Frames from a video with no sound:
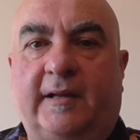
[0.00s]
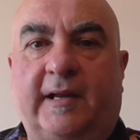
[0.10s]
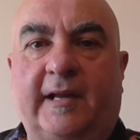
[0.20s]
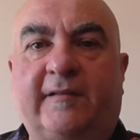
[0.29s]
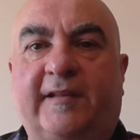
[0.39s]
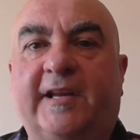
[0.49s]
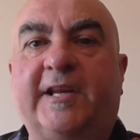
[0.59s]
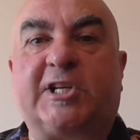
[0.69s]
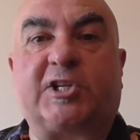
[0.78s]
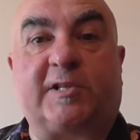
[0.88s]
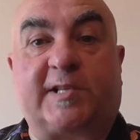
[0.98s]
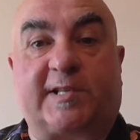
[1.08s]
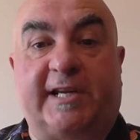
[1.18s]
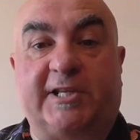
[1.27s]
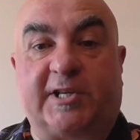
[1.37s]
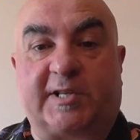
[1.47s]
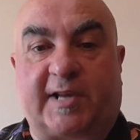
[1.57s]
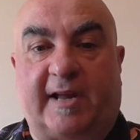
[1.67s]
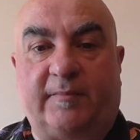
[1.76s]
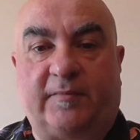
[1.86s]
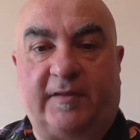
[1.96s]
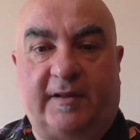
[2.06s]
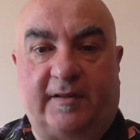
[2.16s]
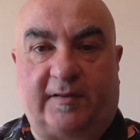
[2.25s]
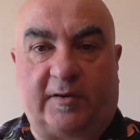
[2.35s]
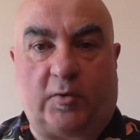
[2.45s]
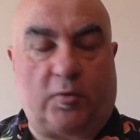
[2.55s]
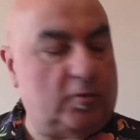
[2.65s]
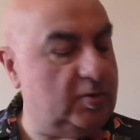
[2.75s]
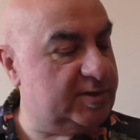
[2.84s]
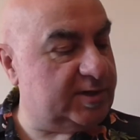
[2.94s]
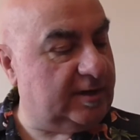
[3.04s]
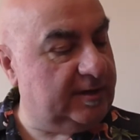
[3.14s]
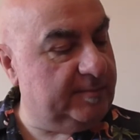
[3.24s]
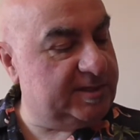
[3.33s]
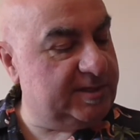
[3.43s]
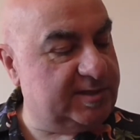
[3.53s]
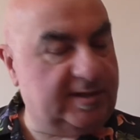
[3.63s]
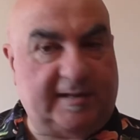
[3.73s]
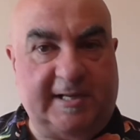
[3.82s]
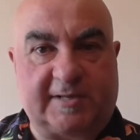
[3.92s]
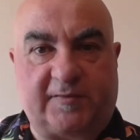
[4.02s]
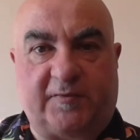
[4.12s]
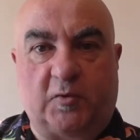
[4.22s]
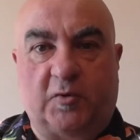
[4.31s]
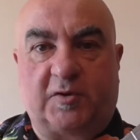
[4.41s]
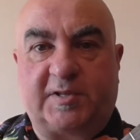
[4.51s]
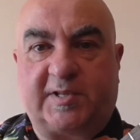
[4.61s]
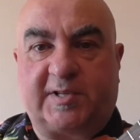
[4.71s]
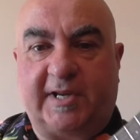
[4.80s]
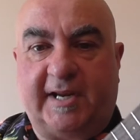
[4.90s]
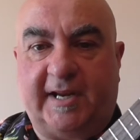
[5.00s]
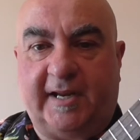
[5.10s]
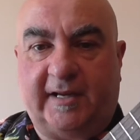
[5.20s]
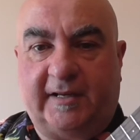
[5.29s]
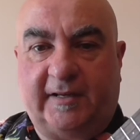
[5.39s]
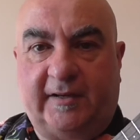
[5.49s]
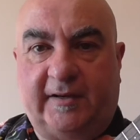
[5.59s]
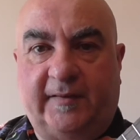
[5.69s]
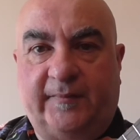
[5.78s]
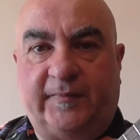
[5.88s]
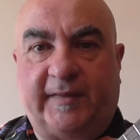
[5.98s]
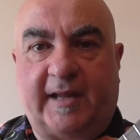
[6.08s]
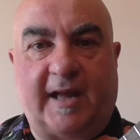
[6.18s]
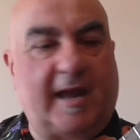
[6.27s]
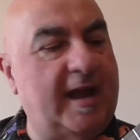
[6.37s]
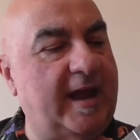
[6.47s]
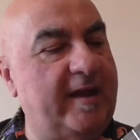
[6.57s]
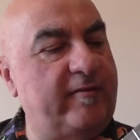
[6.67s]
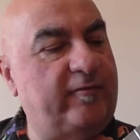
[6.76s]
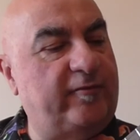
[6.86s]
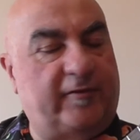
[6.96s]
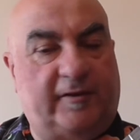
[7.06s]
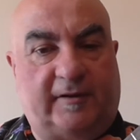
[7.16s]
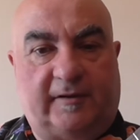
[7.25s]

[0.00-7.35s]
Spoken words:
In the initial stage exam, the chords are limited to these four: C, F,